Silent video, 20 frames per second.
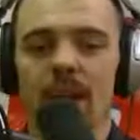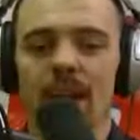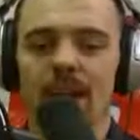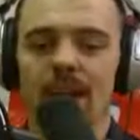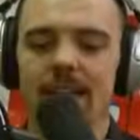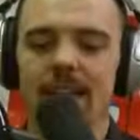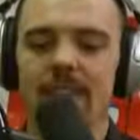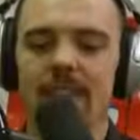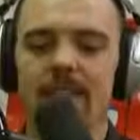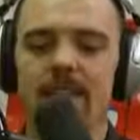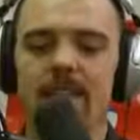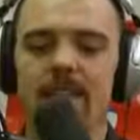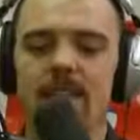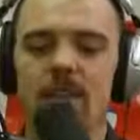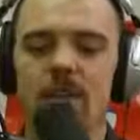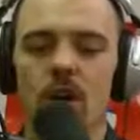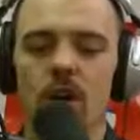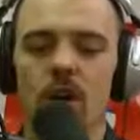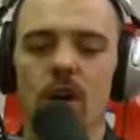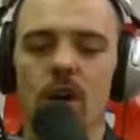that I didn't
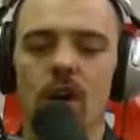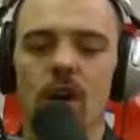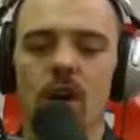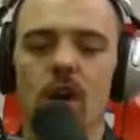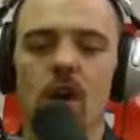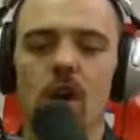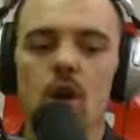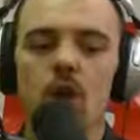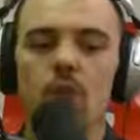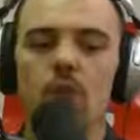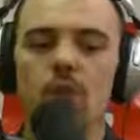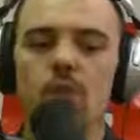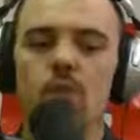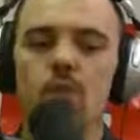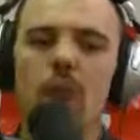talk about was,